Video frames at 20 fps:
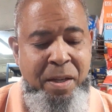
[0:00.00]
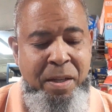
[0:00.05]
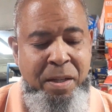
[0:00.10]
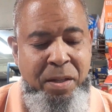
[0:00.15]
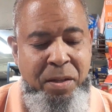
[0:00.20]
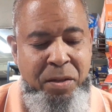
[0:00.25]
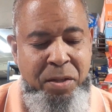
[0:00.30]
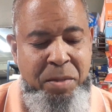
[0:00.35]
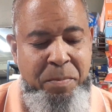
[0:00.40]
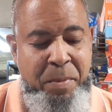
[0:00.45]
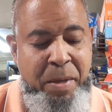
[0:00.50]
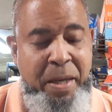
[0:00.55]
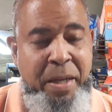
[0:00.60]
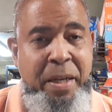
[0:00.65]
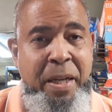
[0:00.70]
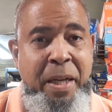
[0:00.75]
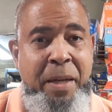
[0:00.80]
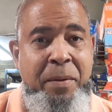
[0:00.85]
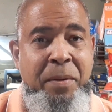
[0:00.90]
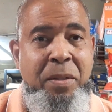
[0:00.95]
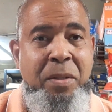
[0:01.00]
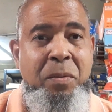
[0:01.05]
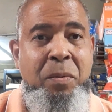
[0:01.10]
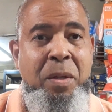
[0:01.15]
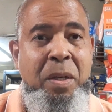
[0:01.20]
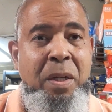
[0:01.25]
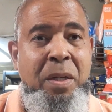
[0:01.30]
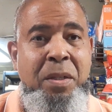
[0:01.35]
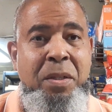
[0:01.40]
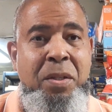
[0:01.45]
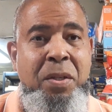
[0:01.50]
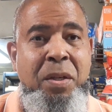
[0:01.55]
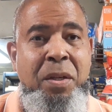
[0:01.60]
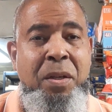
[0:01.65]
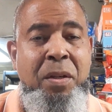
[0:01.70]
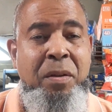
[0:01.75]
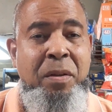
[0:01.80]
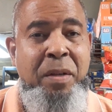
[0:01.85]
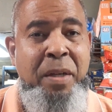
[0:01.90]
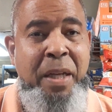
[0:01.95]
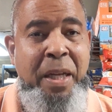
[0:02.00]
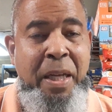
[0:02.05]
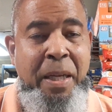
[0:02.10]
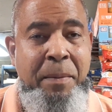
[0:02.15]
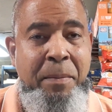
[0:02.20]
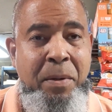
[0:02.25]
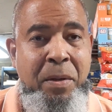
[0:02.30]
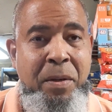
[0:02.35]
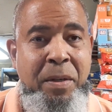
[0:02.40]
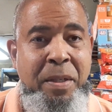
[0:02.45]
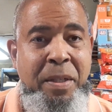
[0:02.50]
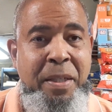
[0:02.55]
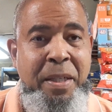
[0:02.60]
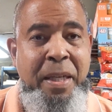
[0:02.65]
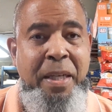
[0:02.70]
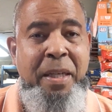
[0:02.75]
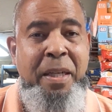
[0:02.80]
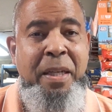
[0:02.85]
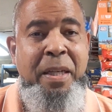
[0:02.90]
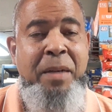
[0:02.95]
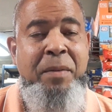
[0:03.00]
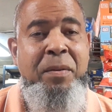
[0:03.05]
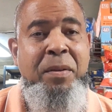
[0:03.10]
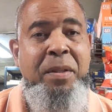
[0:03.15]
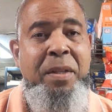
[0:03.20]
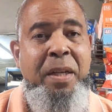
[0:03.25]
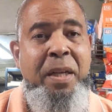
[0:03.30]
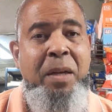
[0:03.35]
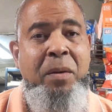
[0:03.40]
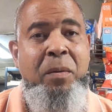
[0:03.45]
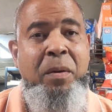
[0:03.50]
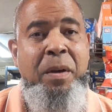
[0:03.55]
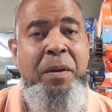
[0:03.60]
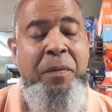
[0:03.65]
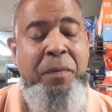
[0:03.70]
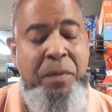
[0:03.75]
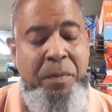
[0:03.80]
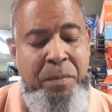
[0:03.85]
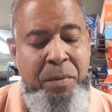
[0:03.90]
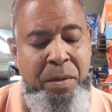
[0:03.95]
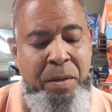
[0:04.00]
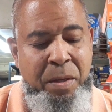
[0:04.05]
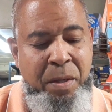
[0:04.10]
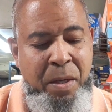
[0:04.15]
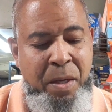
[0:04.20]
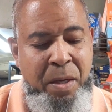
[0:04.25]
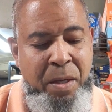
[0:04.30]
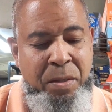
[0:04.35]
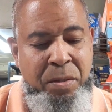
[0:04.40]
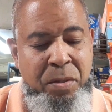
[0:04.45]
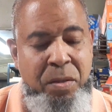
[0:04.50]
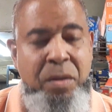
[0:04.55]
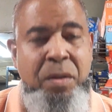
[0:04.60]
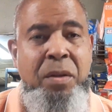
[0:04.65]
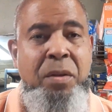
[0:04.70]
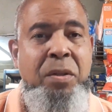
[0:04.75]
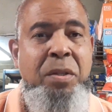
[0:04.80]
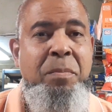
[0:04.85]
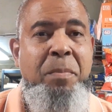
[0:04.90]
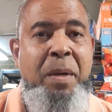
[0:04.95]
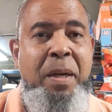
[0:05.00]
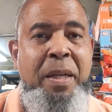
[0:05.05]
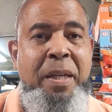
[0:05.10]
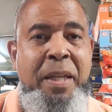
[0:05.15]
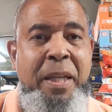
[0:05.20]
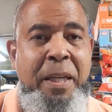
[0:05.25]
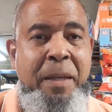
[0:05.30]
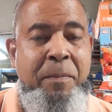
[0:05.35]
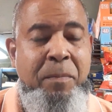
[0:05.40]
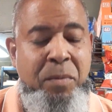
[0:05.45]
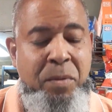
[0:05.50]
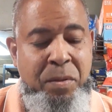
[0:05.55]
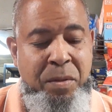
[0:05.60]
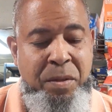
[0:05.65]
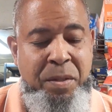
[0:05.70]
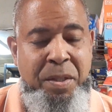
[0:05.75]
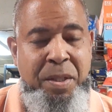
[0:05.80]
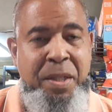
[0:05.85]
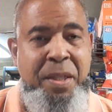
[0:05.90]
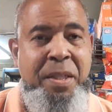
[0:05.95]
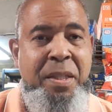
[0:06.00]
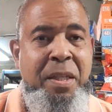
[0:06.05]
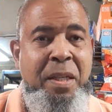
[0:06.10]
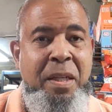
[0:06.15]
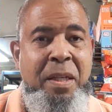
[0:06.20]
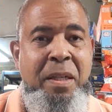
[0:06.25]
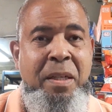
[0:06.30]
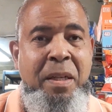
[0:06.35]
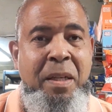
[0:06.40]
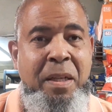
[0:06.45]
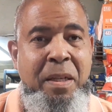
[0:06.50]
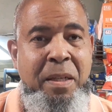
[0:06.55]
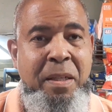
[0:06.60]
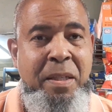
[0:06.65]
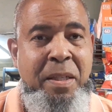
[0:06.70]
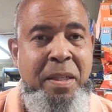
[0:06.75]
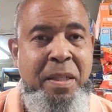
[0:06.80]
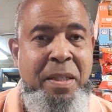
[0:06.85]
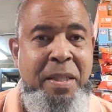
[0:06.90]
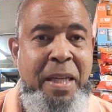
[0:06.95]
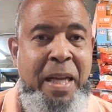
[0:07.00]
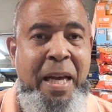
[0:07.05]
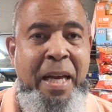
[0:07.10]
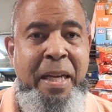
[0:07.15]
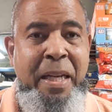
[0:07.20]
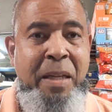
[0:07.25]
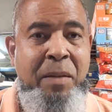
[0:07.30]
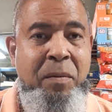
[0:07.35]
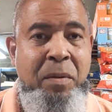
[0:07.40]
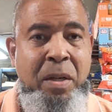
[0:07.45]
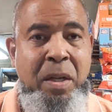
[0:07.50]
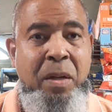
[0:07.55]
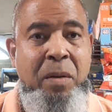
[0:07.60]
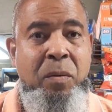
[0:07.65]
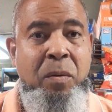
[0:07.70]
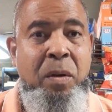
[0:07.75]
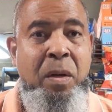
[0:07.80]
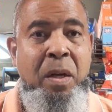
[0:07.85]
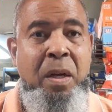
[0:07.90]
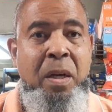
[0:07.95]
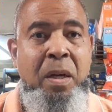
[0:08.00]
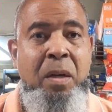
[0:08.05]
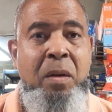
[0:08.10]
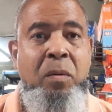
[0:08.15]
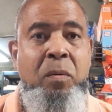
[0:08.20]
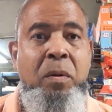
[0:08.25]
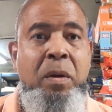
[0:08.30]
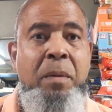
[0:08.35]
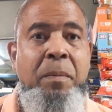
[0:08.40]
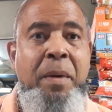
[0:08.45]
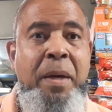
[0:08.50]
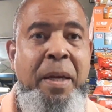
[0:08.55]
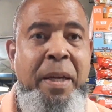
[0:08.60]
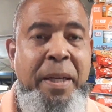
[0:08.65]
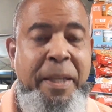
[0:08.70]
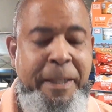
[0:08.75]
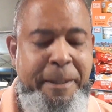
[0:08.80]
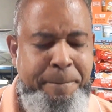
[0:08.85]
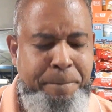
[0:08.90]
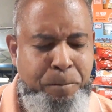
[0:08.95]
Use my name, because we done took your name, your identity, and everything away from you. So use my name to exist in the society that we made.